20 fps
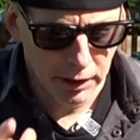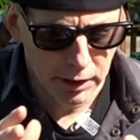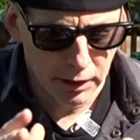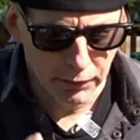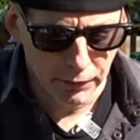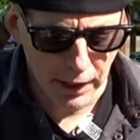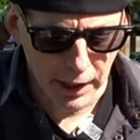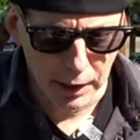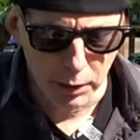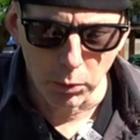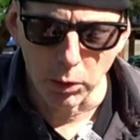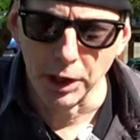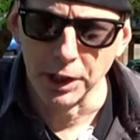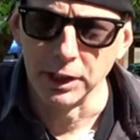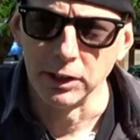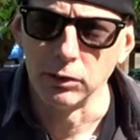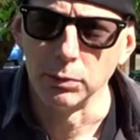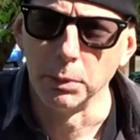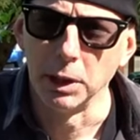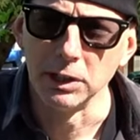the Avata 1
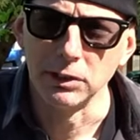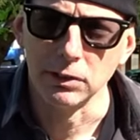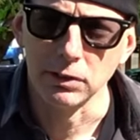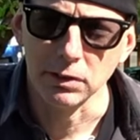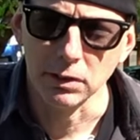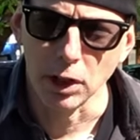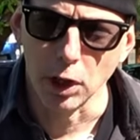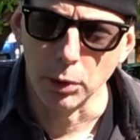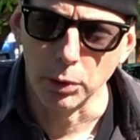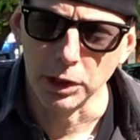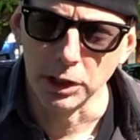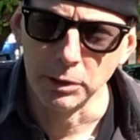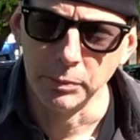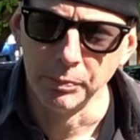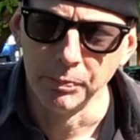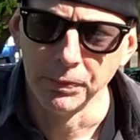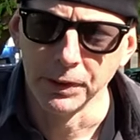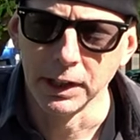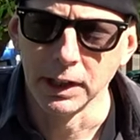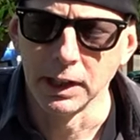is much slower.
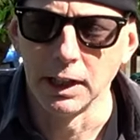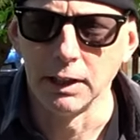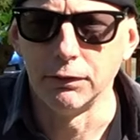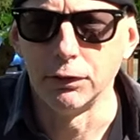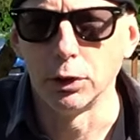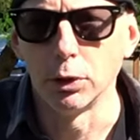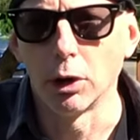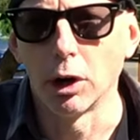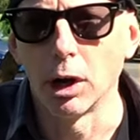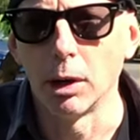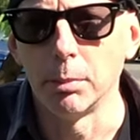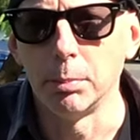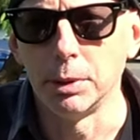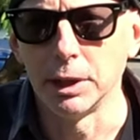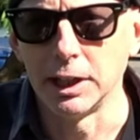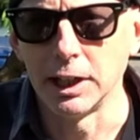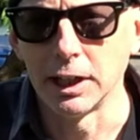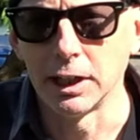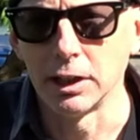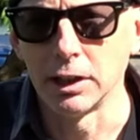If you are a
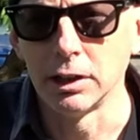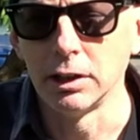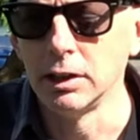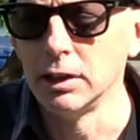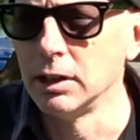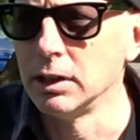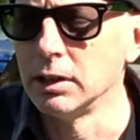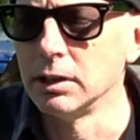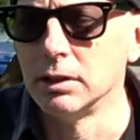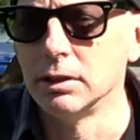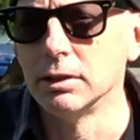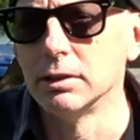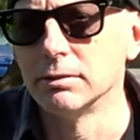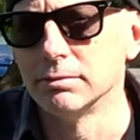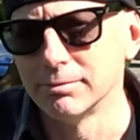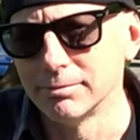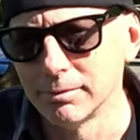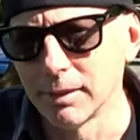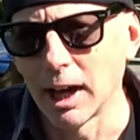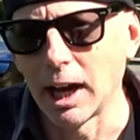beginner,
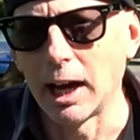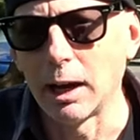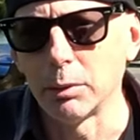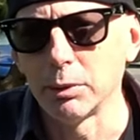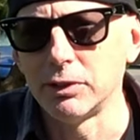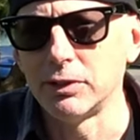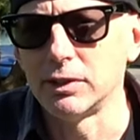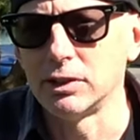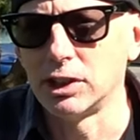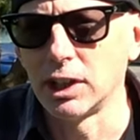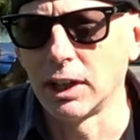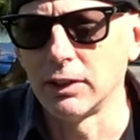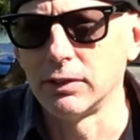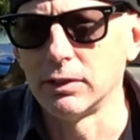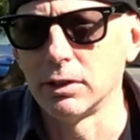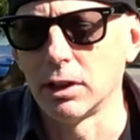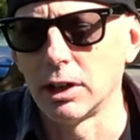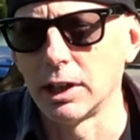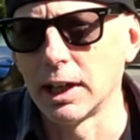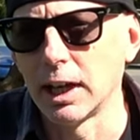I would suggest
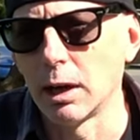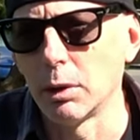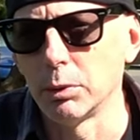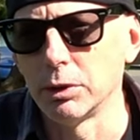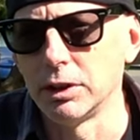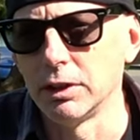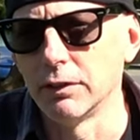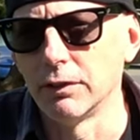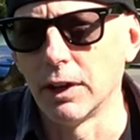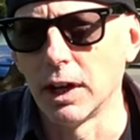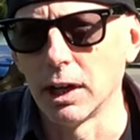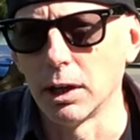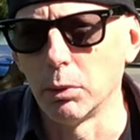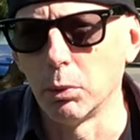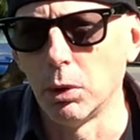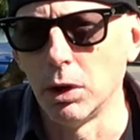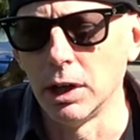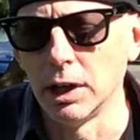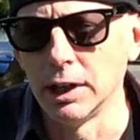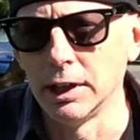starting out with the Avata
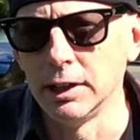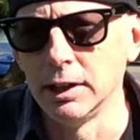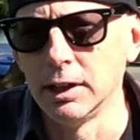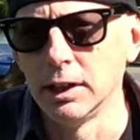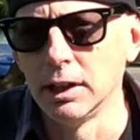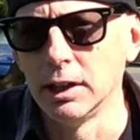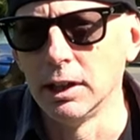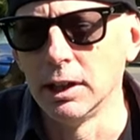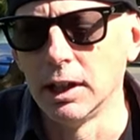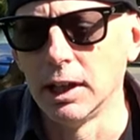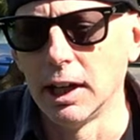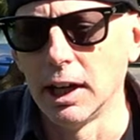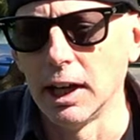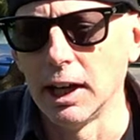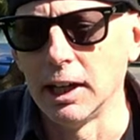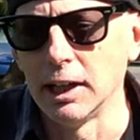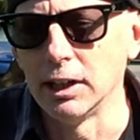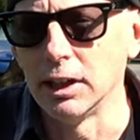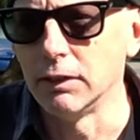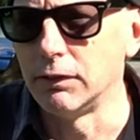1.
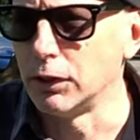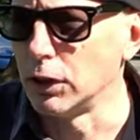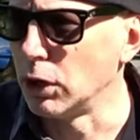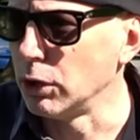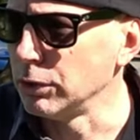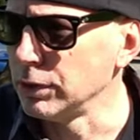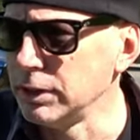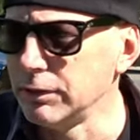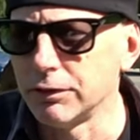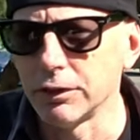And if you're only